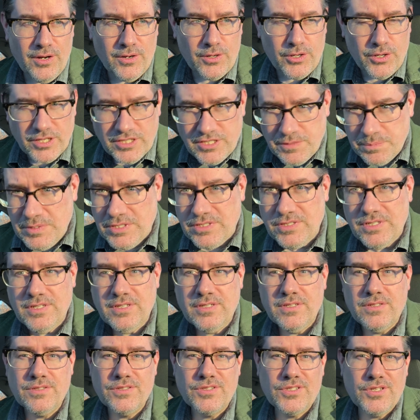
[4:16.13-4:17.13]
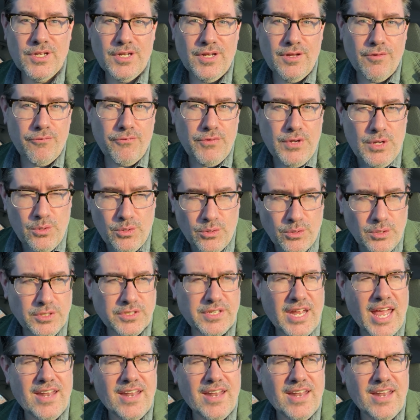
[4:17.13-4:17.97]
Christmases, funerals,